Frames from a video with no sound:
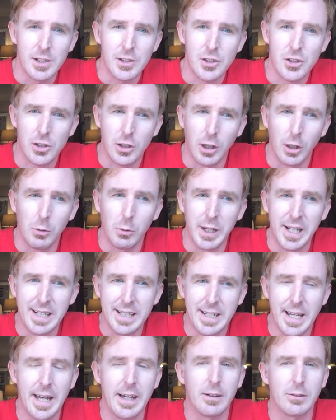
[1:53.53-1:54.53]

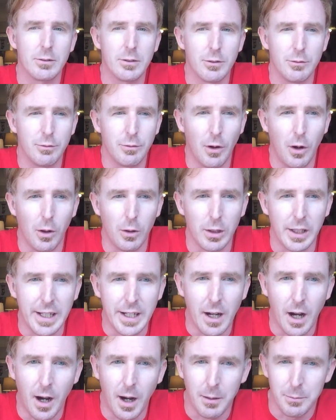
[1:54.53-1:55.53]
slowing down
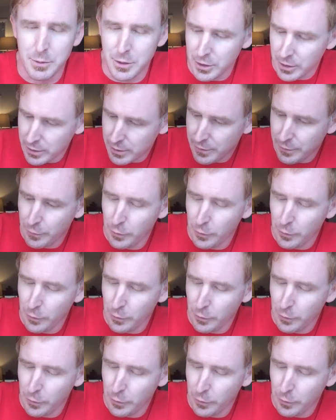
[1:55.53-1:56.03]
falling objects.